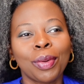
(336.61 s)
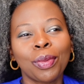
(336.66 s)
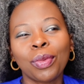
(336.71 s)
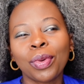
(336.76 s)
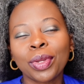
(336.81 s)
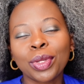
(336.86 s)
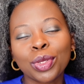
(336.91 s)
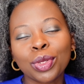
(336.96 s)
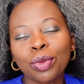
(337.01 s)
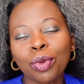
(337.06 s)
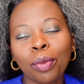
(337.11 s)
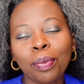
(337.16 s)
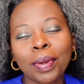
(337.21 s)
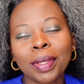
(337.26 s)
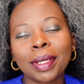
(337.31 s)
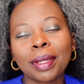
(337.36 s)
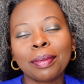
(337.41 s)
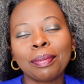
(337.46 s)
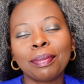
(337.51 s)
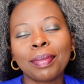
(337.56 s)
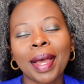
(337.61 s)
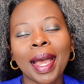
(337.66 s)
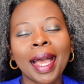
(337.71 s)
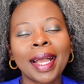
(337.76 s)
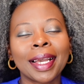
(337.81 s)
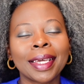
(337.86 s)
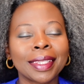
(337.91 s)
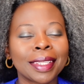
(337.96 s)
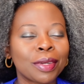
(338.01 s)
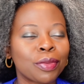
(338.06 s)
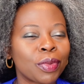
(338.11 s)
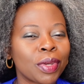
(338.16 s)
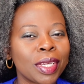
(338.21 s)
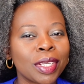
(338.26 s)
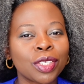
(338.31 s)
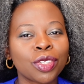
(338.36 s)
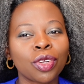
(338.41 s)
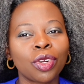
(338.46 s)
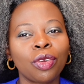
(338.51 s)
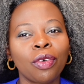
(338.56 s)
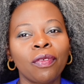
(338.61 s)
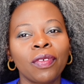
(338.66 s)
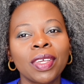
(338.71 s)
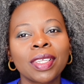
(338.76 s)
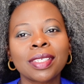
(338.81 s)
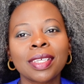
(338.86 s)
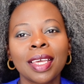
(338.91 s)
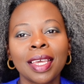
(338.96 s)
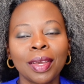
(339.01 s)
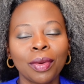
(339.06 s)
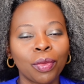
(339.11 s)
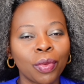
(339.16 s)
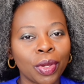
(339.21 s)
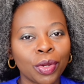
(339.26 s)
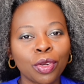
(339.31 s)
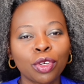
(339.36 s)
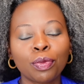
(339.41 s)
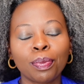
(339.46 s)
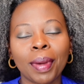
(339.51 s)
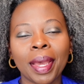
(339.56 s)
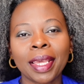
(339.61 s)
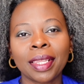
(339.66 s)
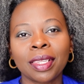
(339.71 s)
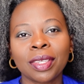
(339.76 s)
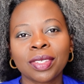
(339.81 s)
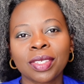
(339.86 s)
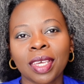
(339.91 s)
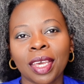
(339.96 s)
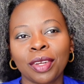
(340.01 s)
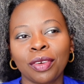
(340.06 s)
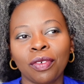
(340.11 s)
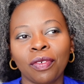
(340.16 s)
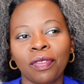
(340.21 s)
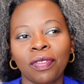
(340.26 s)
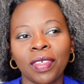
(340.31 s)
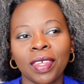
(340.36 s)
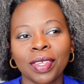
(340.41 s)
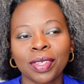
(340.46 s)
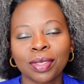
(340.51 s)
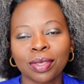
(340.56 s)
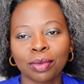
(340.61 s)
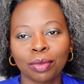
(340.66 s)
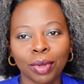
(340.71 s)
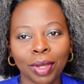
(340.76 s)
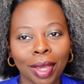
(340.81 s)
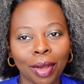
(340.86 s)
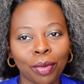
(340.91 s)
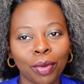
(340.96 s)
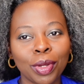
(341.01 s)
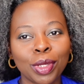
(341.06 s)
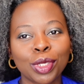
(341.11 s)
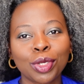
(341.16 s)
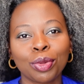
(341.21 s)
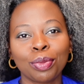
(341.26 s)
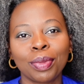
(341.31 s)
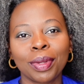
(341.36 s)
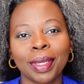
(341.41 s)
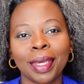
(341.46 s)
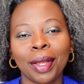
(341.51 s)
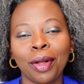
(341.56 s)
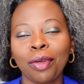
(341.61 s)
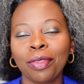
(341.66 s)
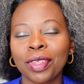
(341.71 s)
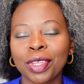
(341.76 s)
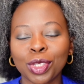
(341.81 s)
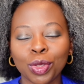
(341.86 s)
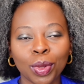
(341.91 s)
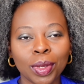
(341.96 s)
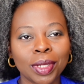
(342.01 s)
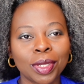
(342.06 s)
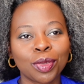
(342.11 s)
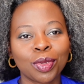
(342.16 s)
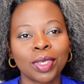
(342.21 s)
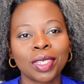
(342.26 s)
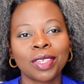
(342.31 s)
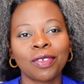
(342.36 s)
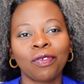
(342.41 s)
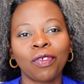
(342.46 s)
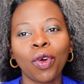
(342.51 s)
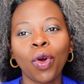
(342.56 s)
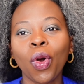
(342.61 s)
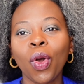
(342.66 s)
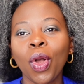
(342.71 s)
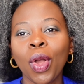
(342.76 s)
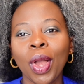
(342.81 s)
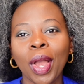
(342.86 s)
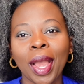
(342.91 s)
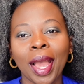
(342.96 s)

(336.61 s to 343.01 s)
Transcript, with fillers: we open a bag and then we eat all of it we're not buying this kind of things we are going to be healthy in 2024